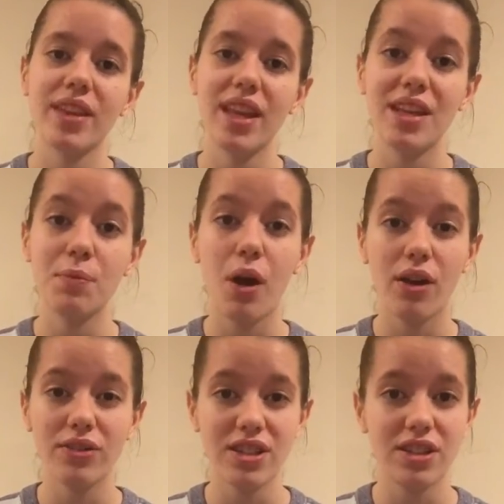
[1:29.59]
And
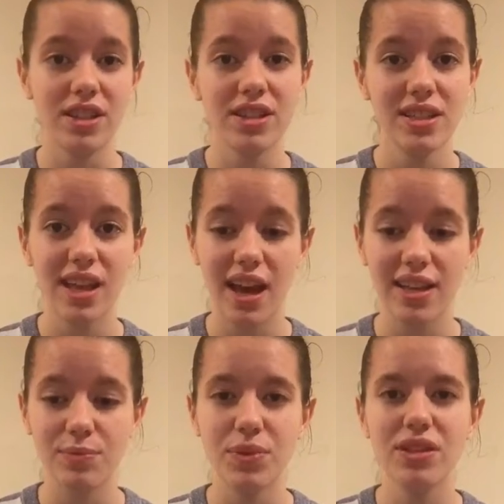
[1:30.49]
upon returning to the
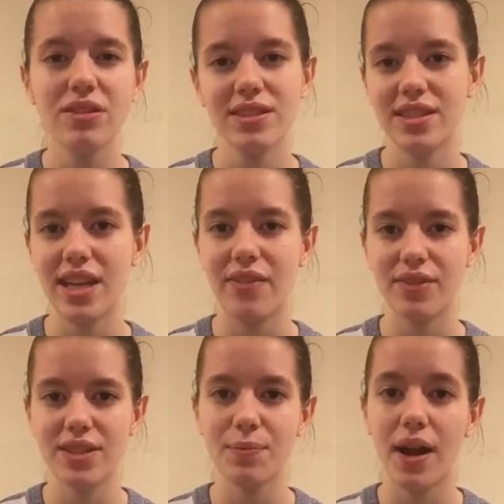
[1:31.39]
hospital, staff were
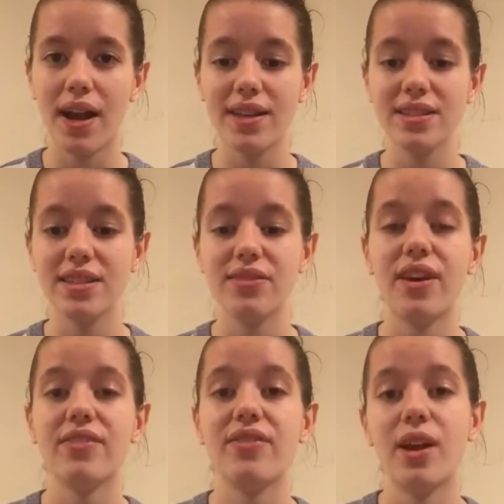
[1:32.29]
surprised to
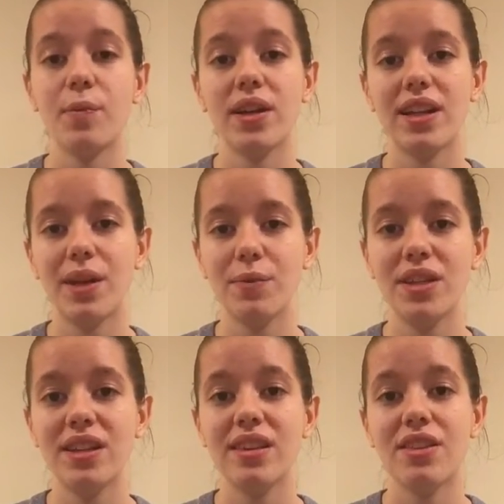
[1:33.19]
find firemen
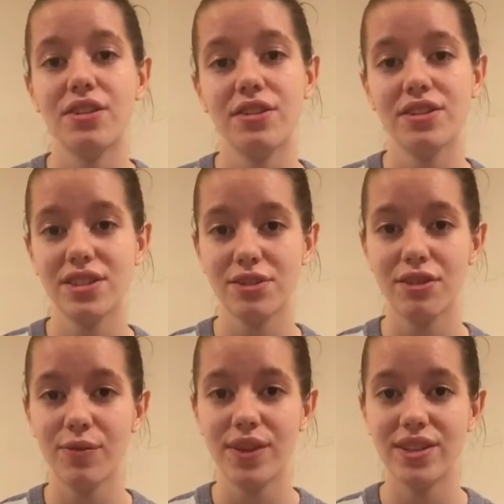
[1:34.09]
climbing in the
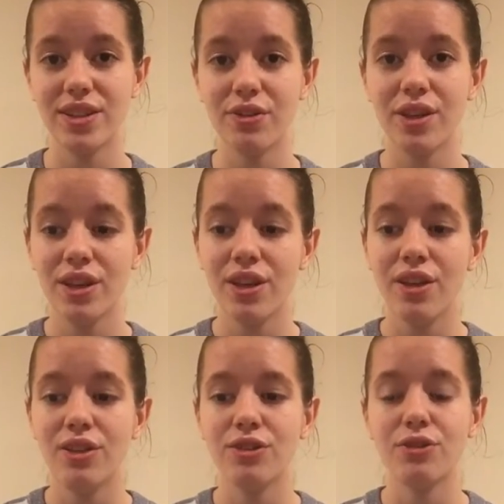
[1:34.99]
3rd-story window
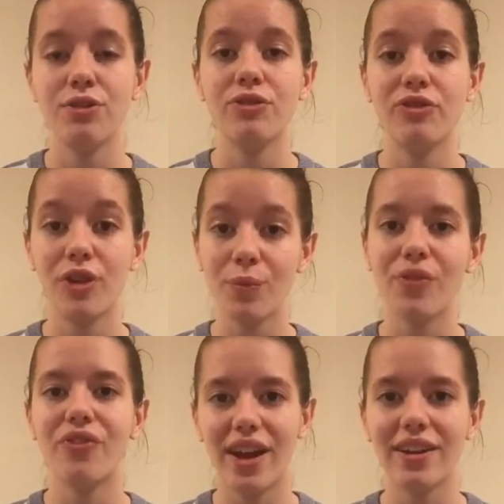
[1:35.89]
from a
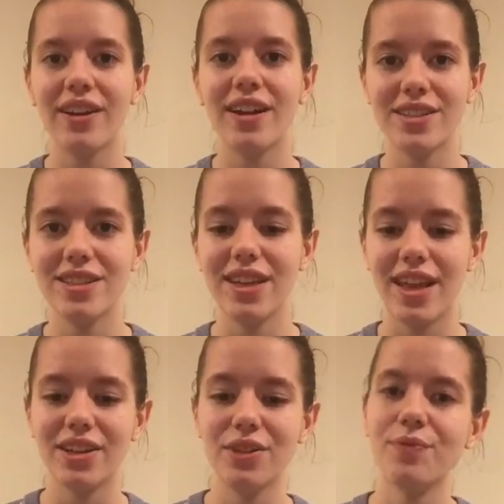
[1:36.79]
fire engine
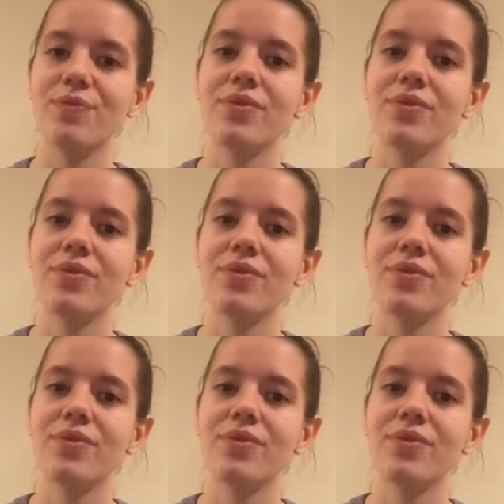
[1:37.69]
ladder.